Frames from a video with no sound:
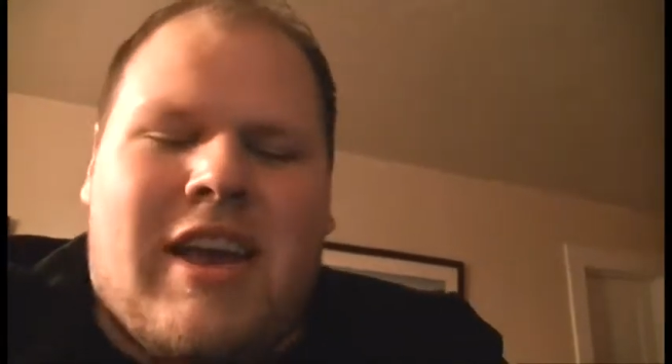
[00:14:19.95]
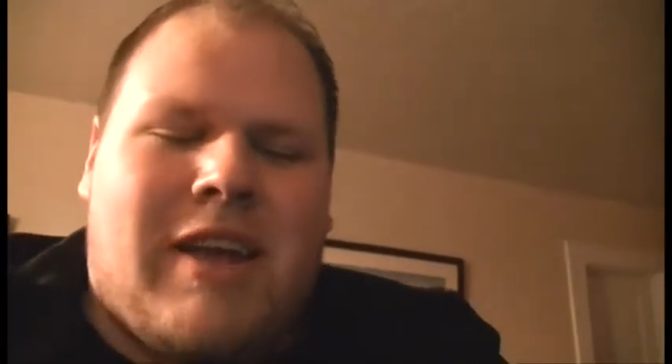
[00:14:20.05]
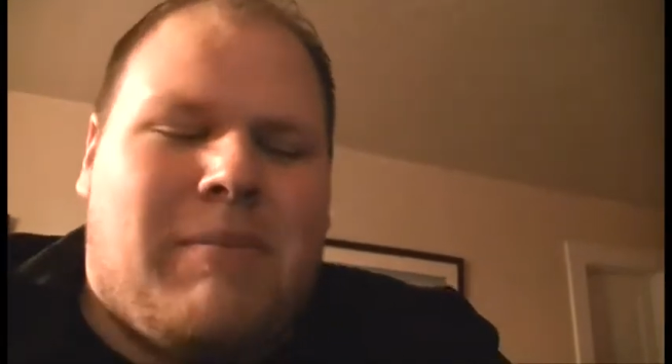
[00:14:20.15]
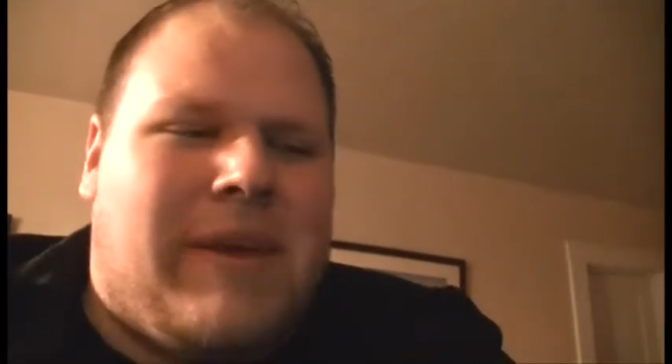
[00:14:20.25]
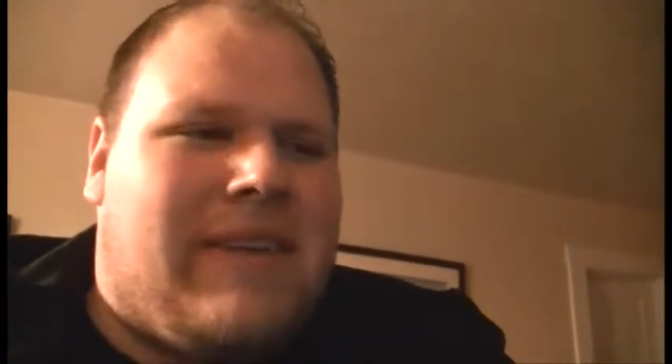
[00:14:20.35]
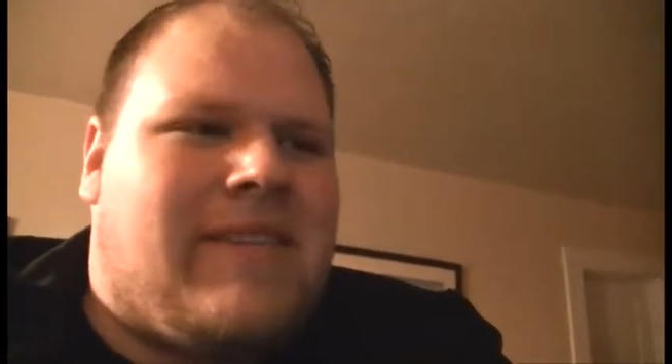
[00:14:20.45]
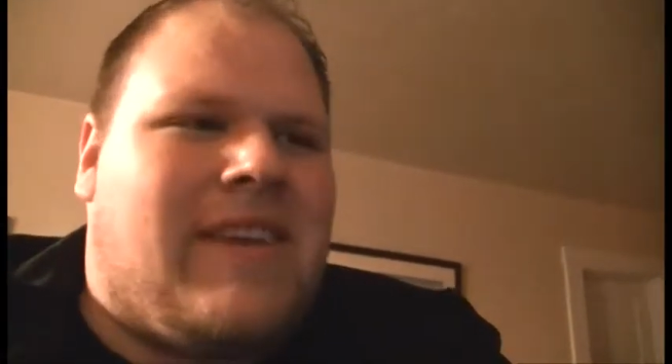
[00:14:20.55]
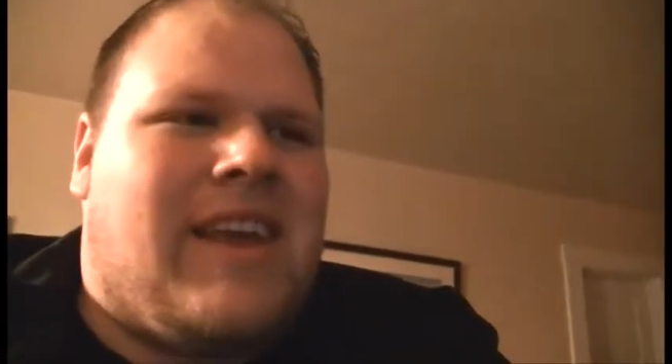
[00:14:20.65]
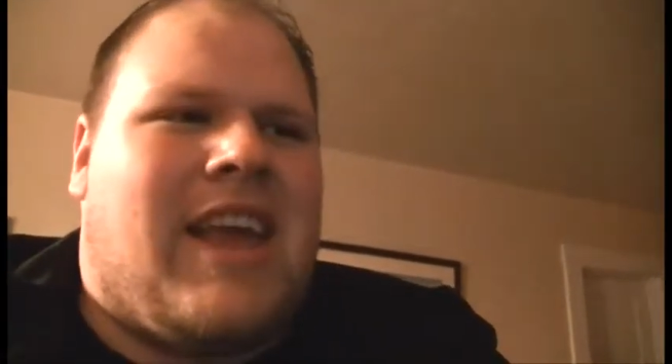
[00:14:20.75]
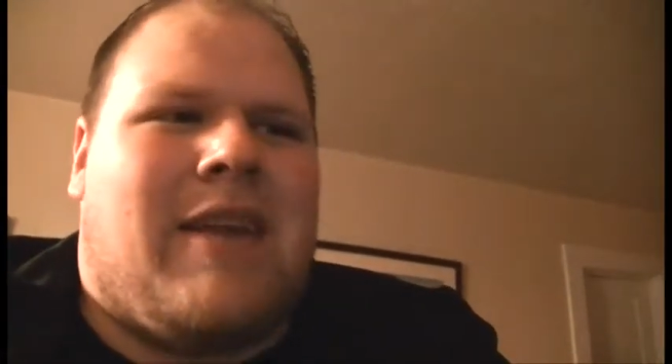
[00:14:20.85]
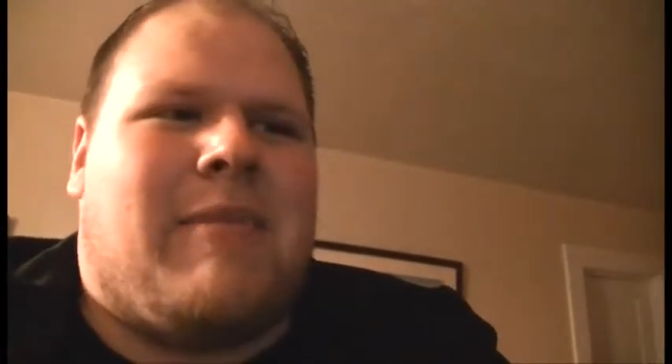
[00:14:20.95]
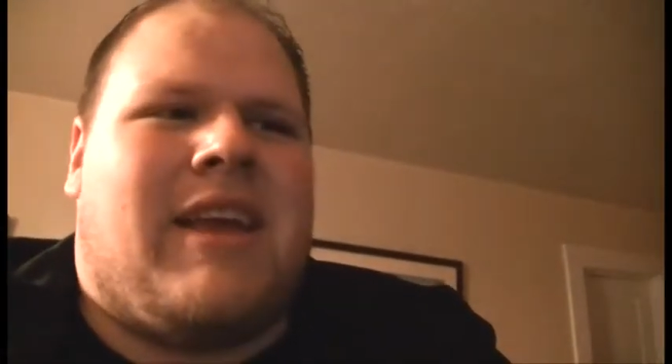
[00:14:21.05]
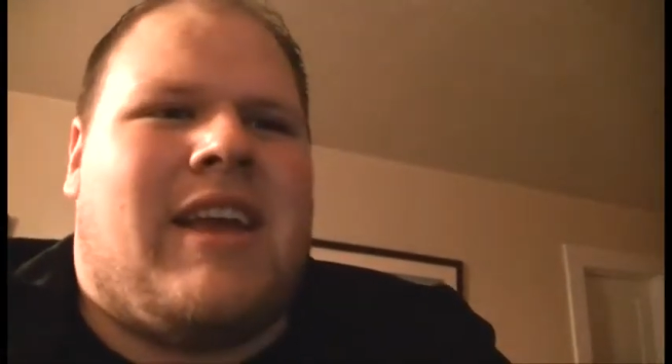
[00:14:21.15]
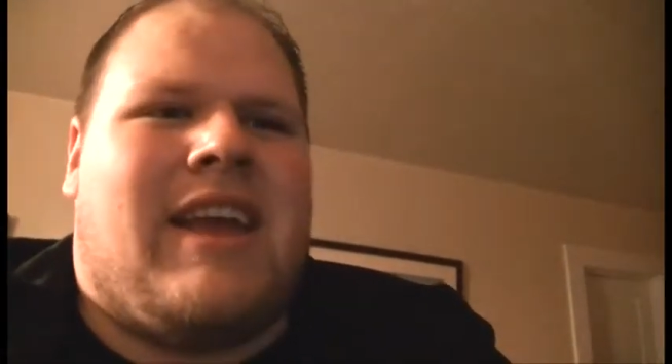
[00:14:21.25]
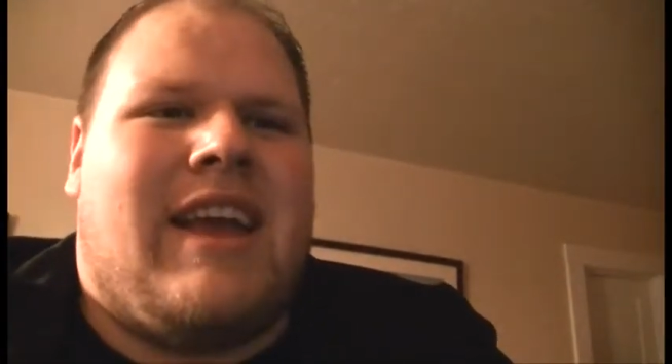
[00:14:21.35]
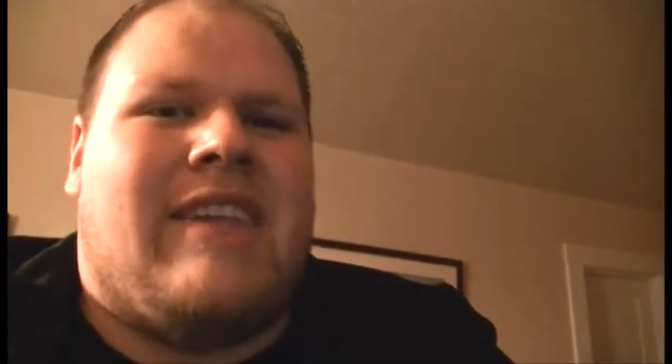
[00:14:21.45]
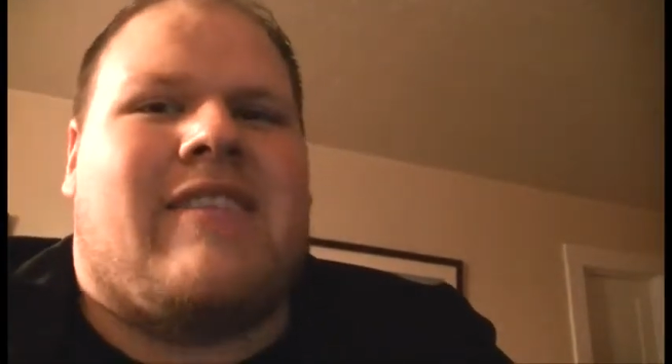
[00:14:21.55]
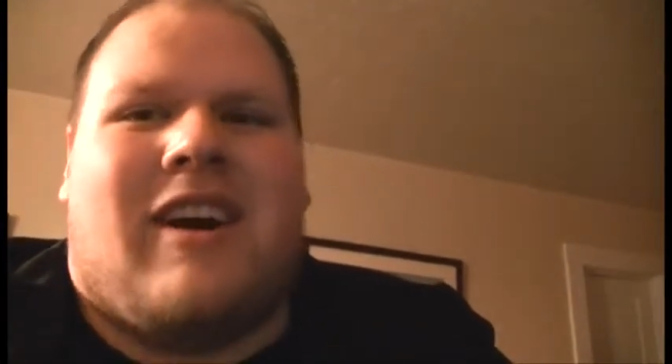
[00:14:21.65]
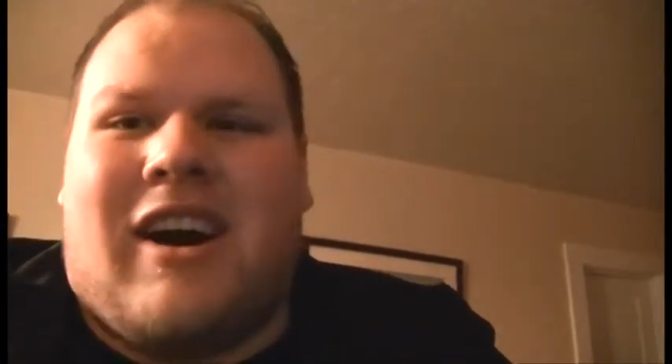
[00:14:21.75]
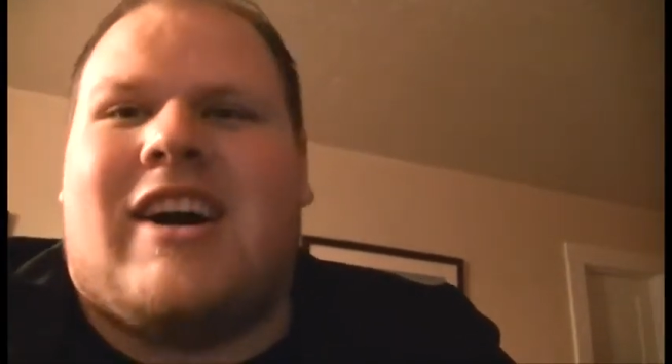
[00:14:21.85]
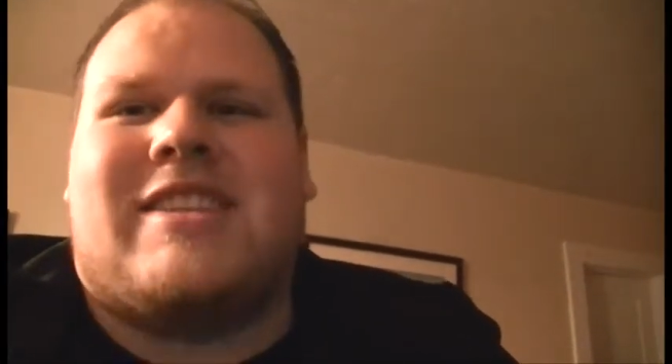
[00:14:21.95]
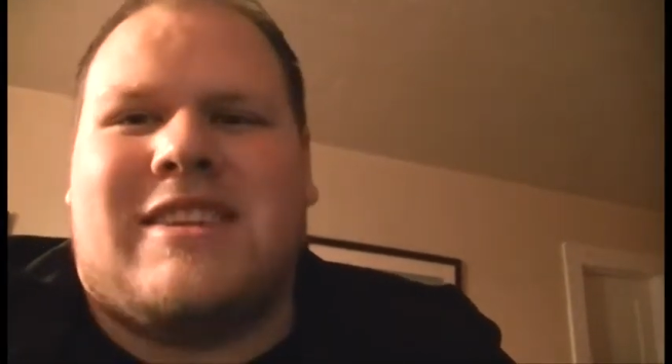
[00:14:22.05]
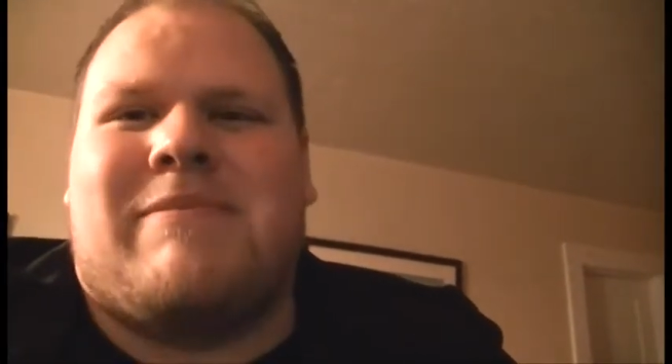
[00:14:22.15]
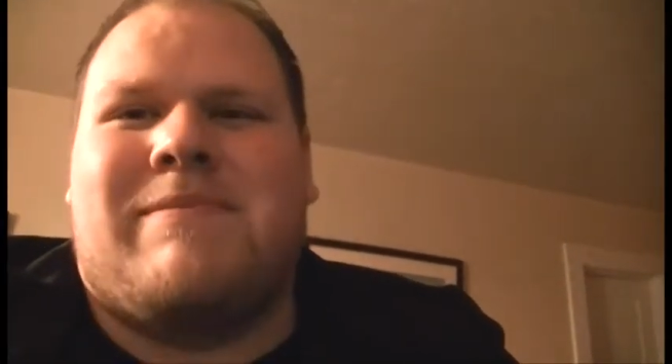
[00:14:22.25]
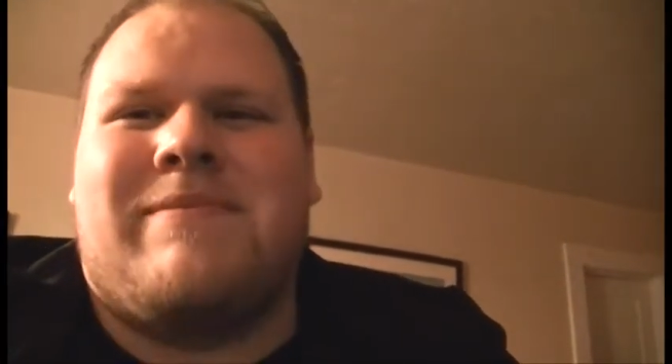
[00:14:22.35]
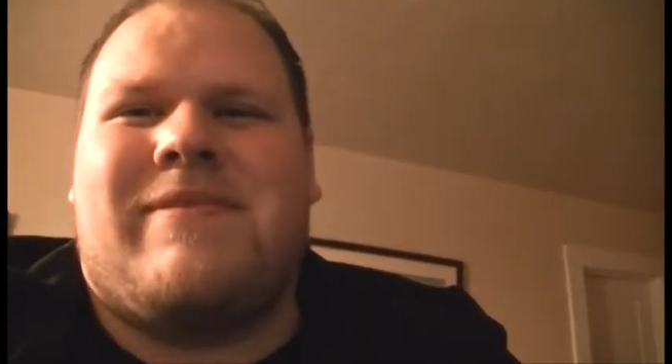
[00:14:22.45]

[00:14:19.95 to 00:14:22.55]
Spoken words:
and PC gaming, it's awesome.